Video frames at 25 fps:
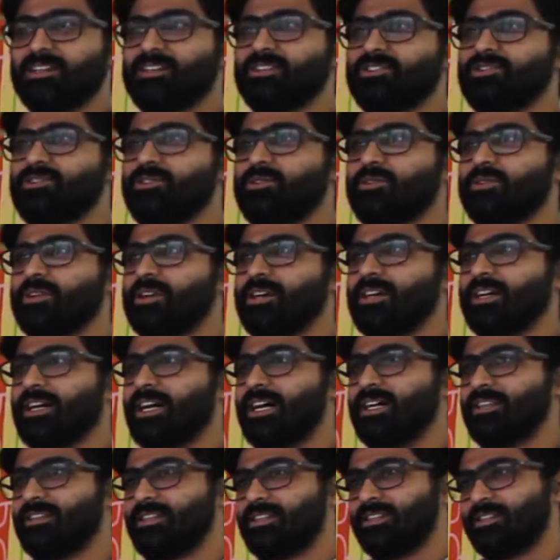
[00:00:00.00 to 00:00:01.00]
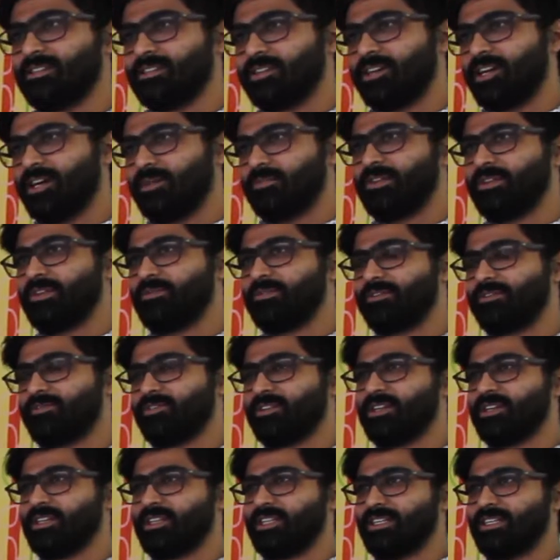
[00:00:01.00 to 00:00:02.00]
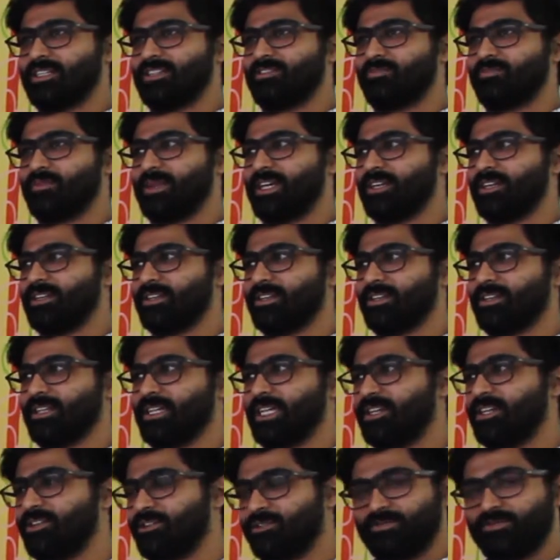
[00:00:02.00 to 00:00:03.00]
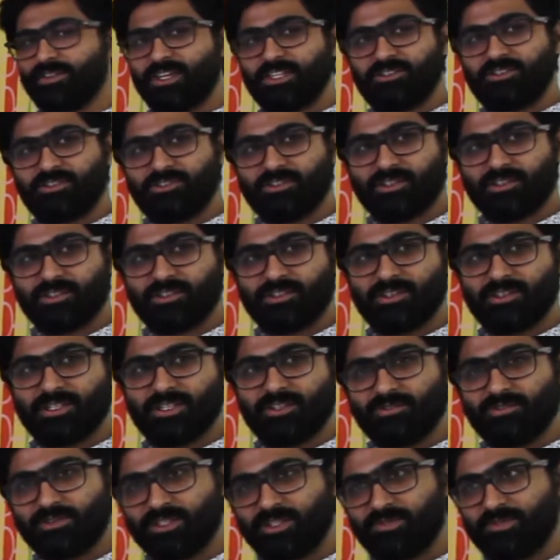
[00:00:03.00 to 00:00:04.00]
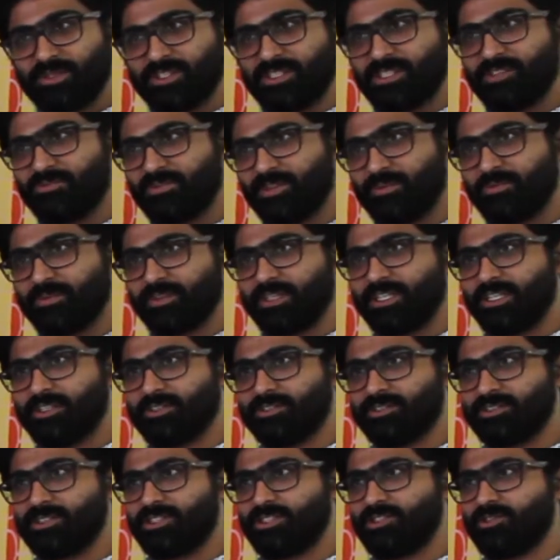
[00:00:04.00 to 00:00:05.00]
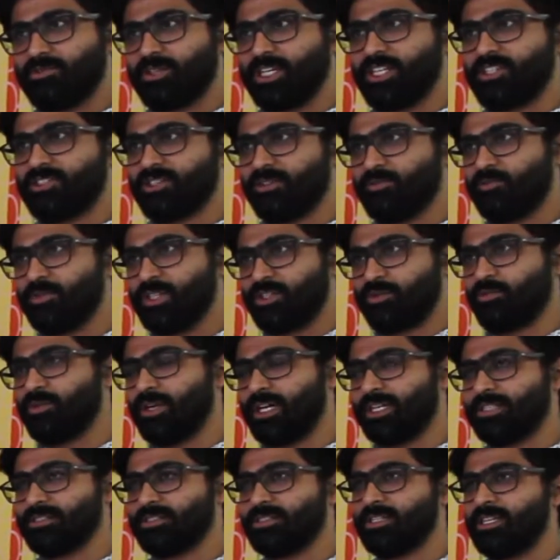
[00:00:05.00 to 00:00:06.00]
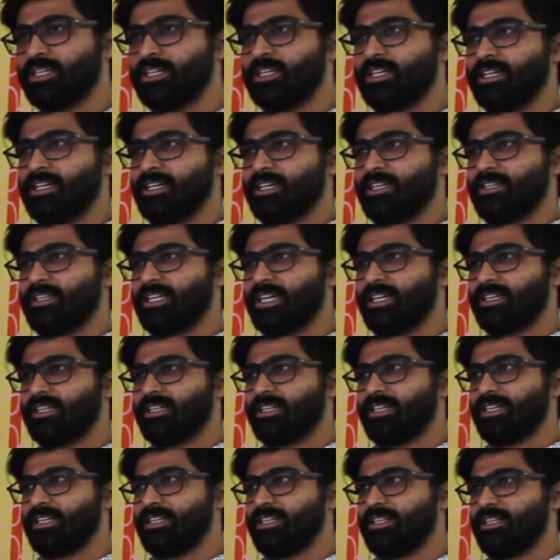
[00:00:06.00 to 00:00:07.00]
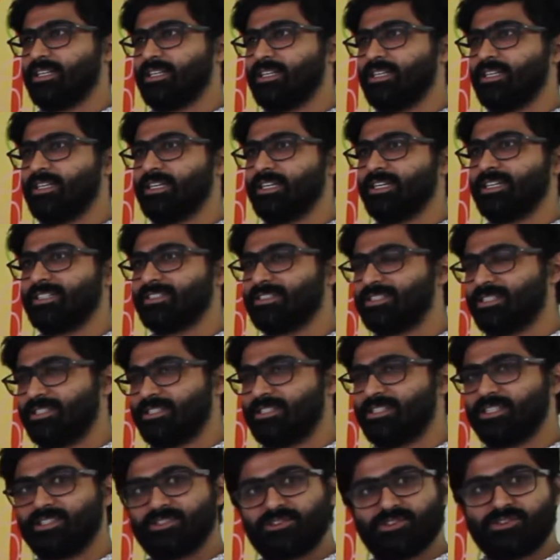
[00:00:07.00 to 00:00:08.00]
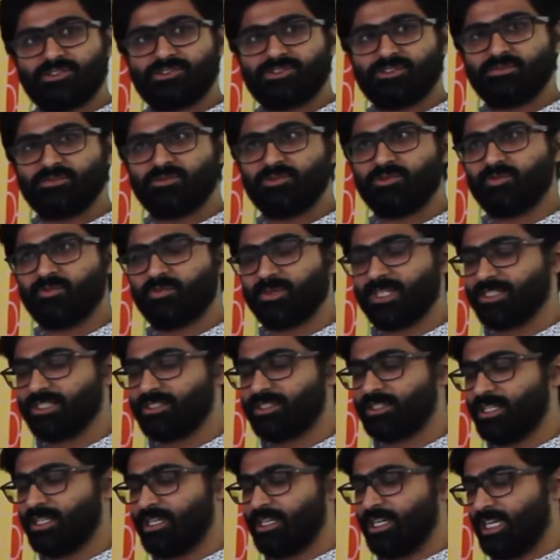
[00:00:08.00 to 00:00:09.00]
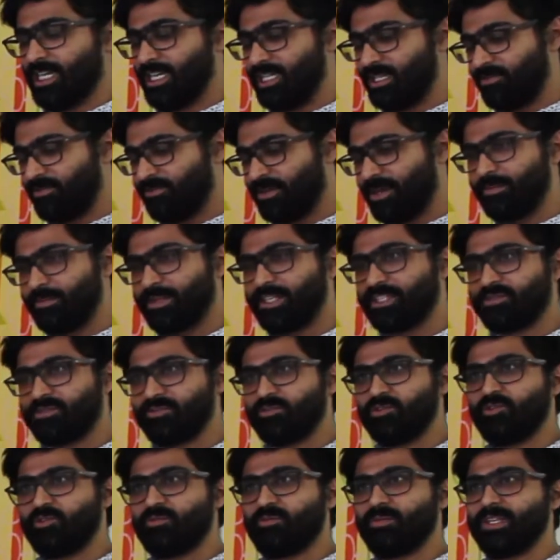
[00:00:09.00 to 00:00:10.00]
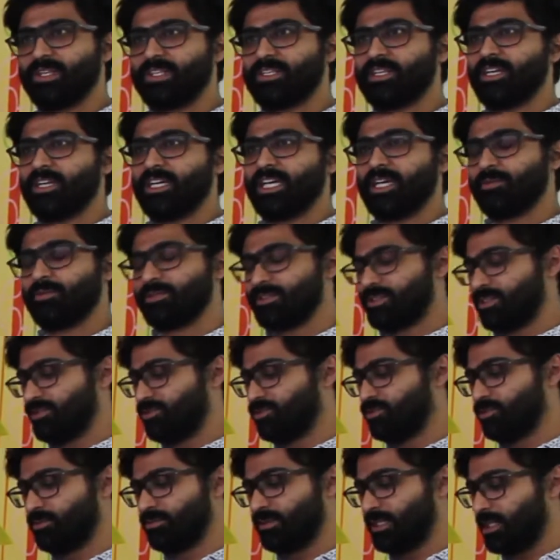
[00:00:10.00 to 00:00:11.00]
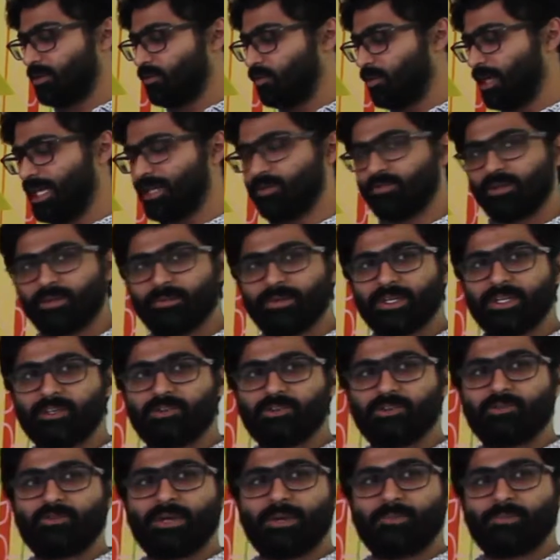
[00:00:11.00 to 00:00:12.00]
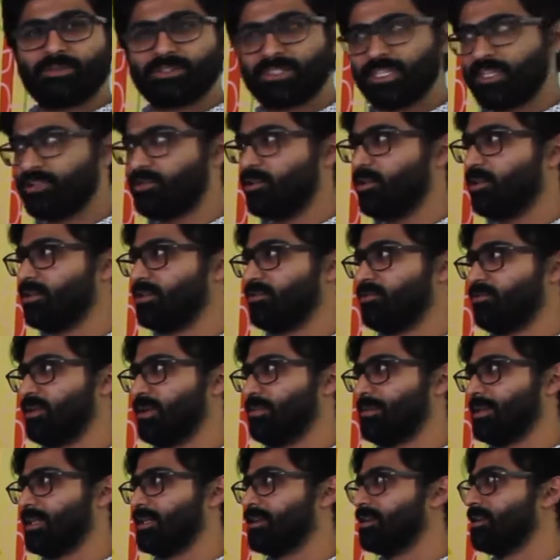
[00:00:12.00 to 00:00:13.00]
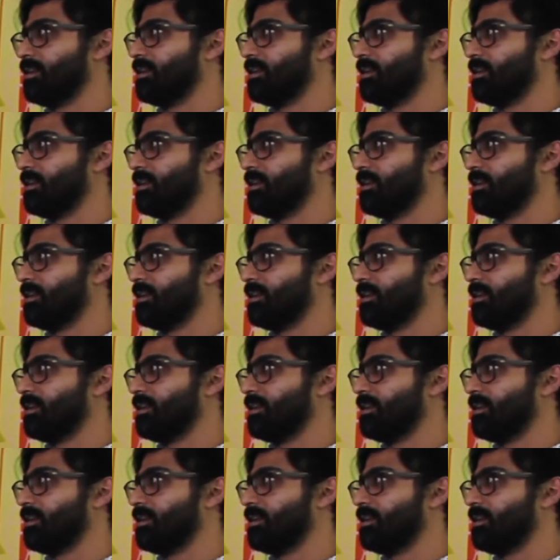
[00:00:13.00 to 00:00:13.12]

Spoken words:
So I think the Combahee River Collective made an intervention into a specific political situation, which was that in the existing social movements, in the feminist movement, it was assumed that white women could represent all of women.